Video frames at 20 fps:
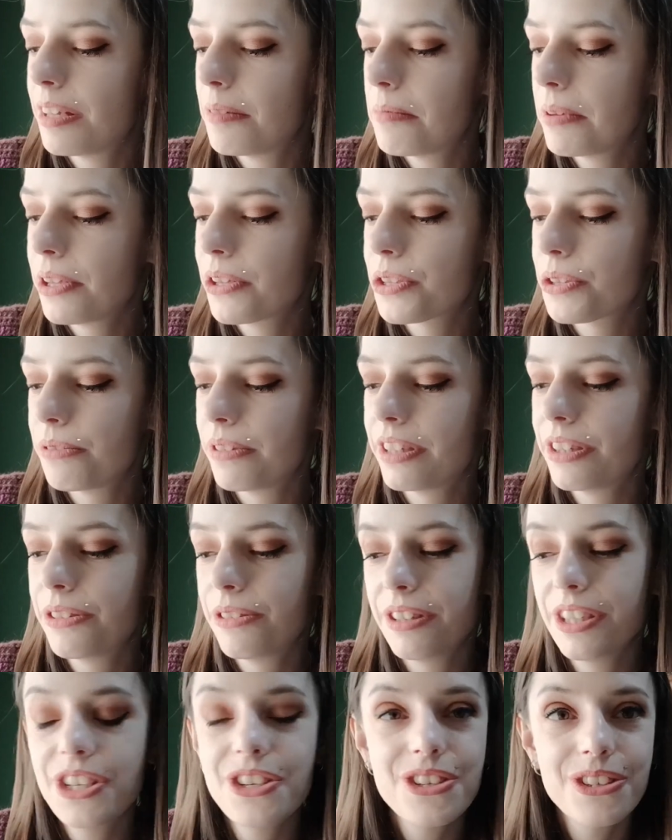because with
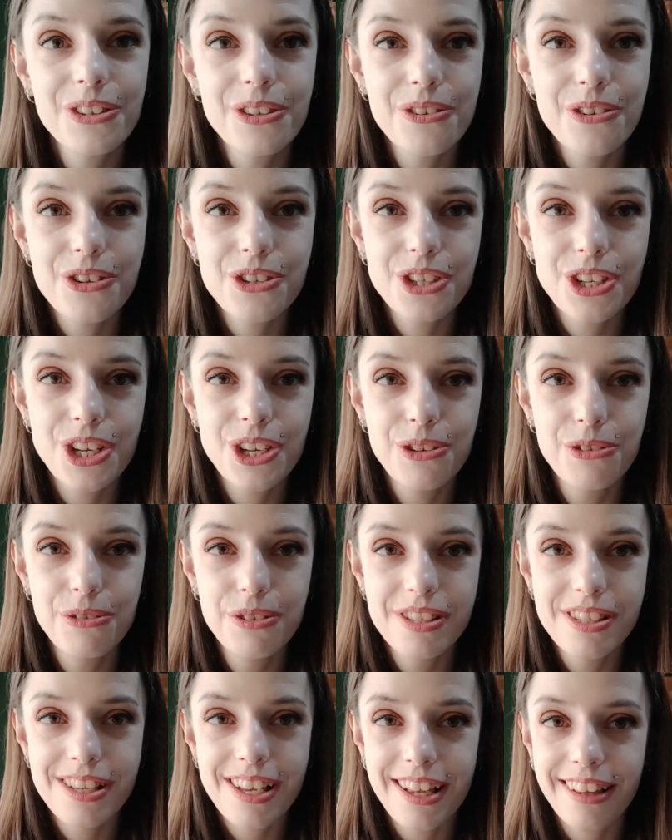Tunisian crochet hook
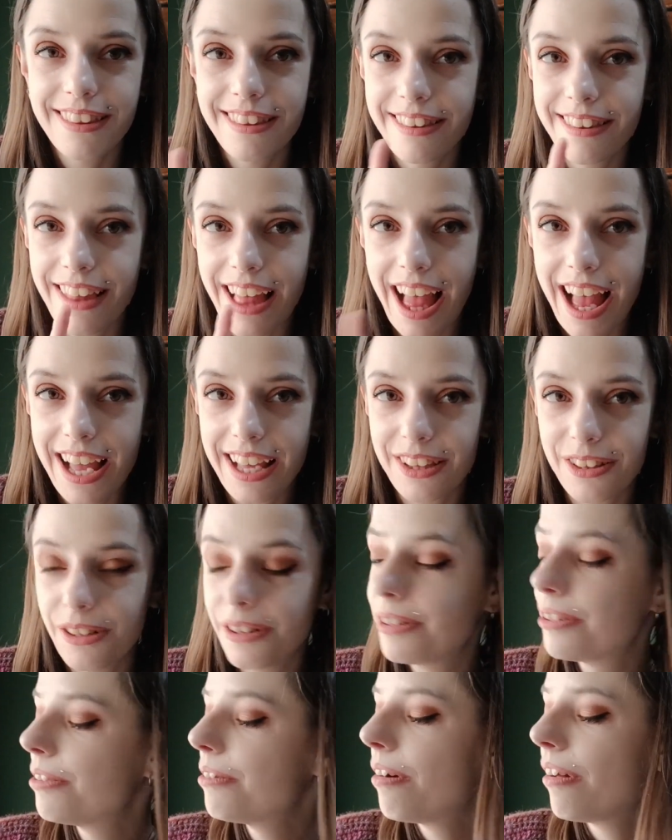set, I
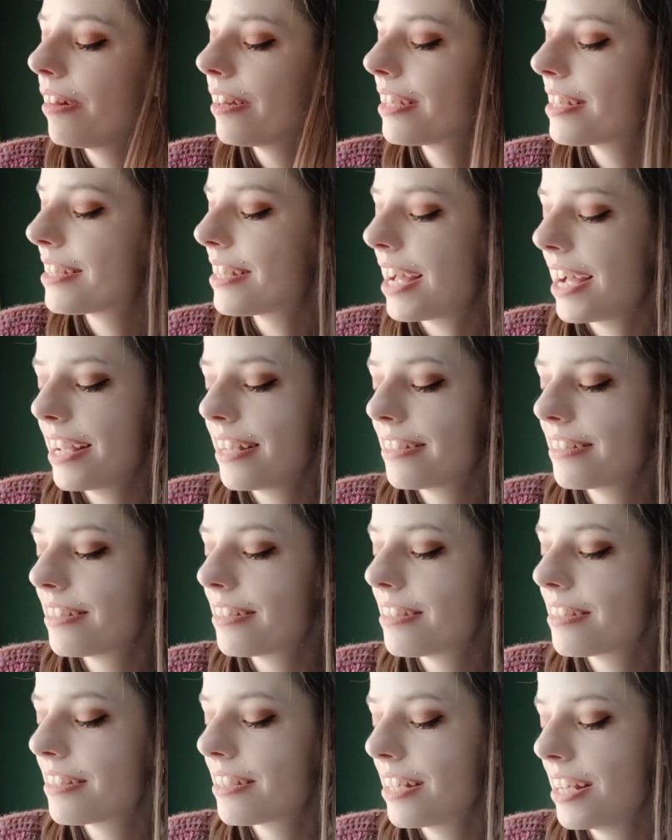told you all the
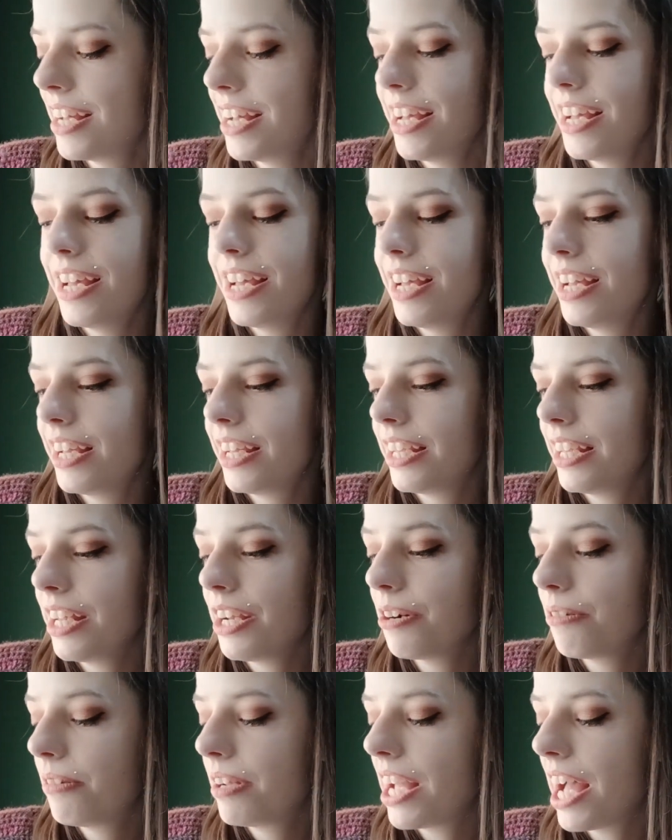sizes.
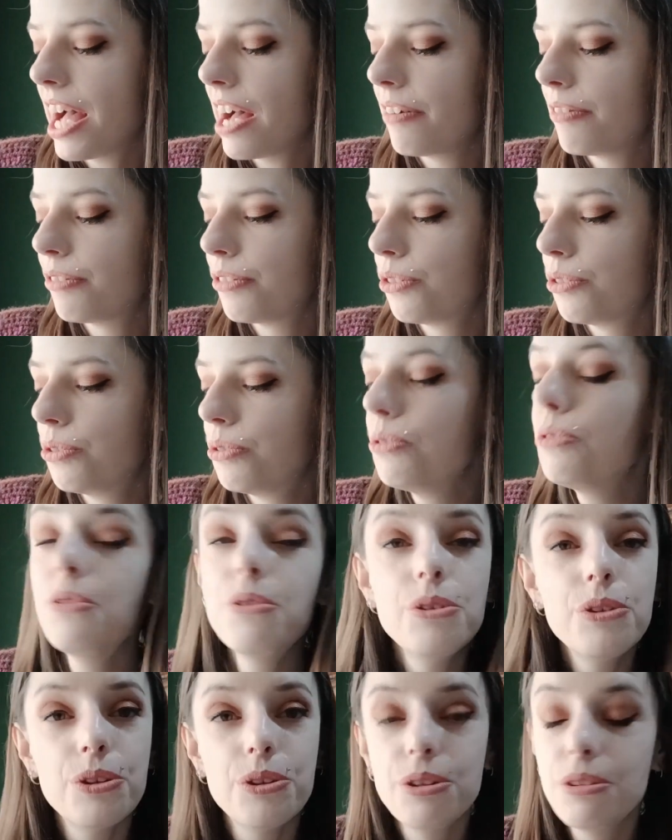Here we have 2,
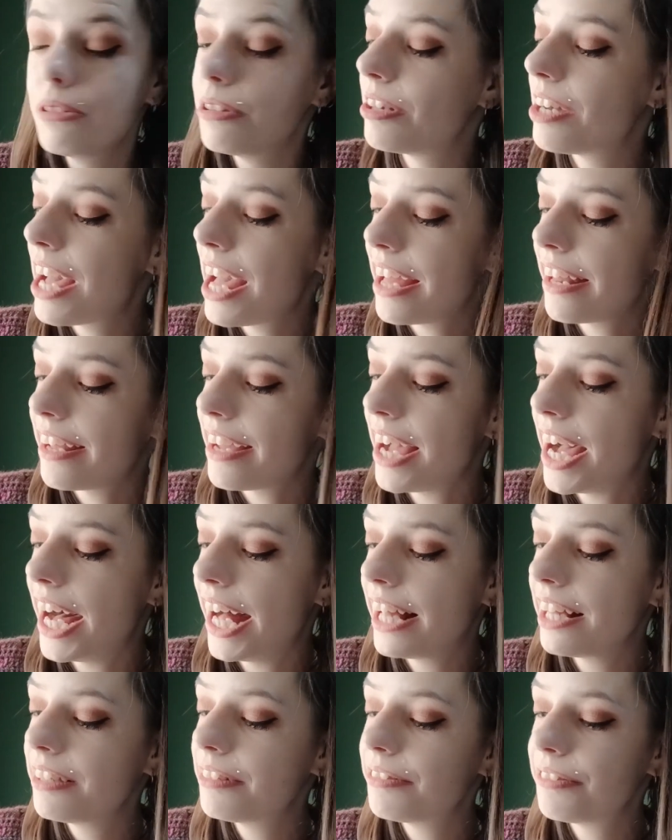
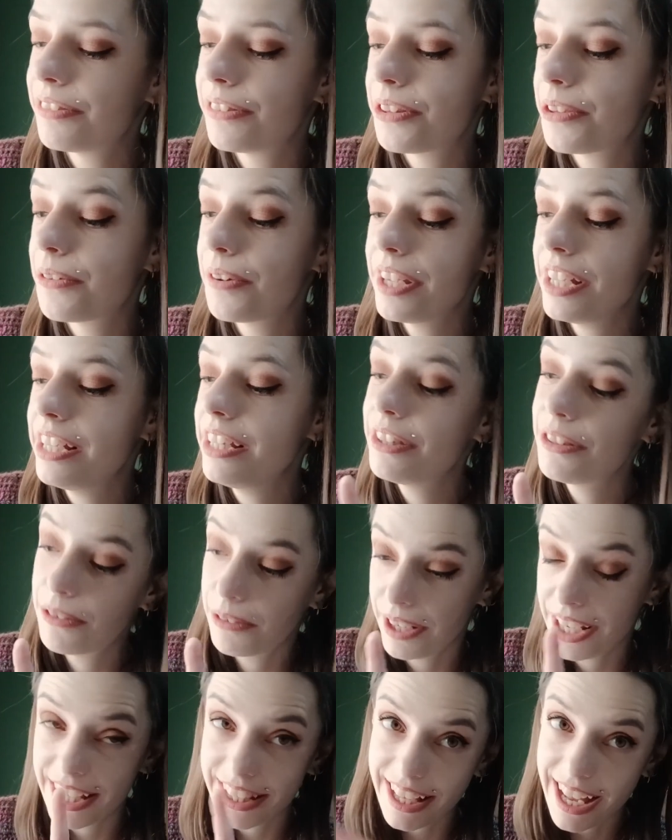2.5, 3,
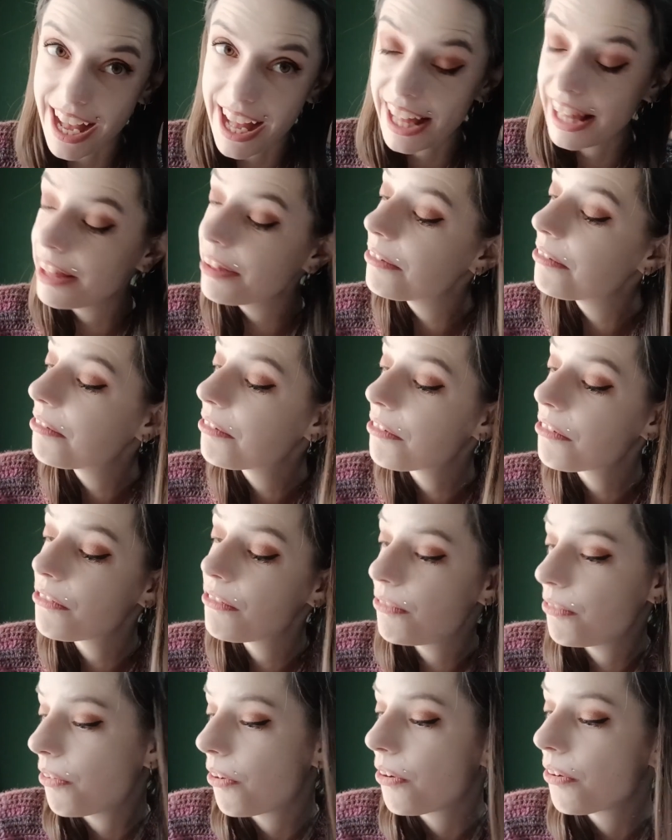3.5,
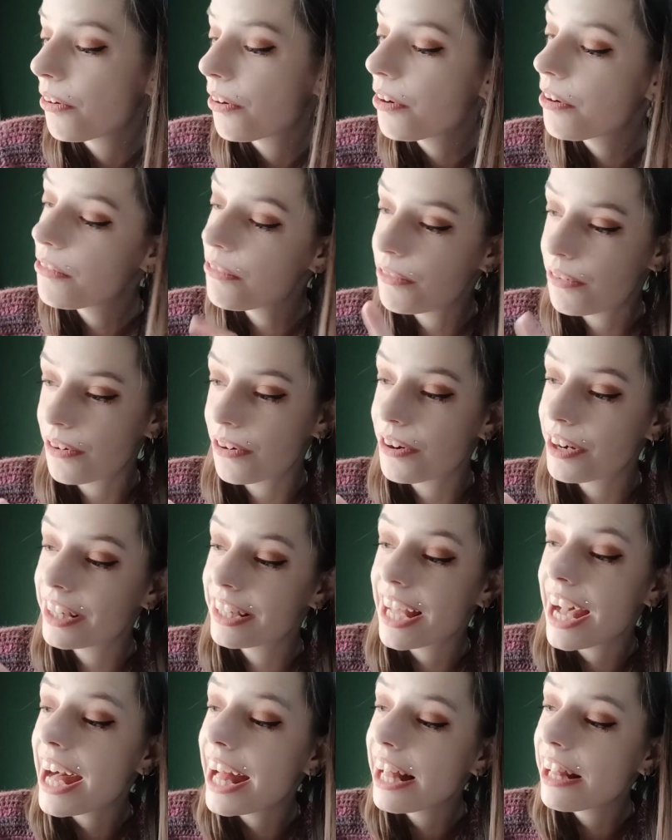4,
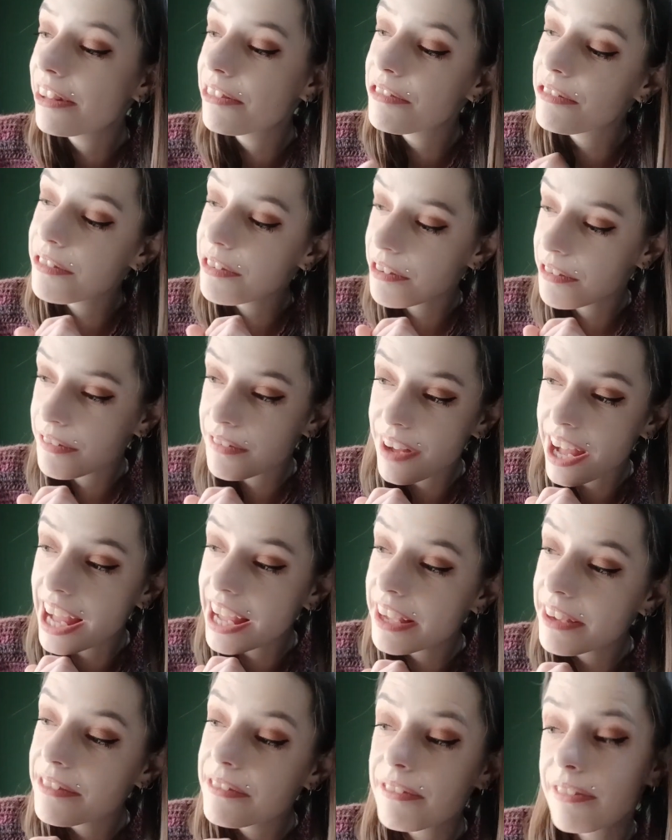4.5, 5,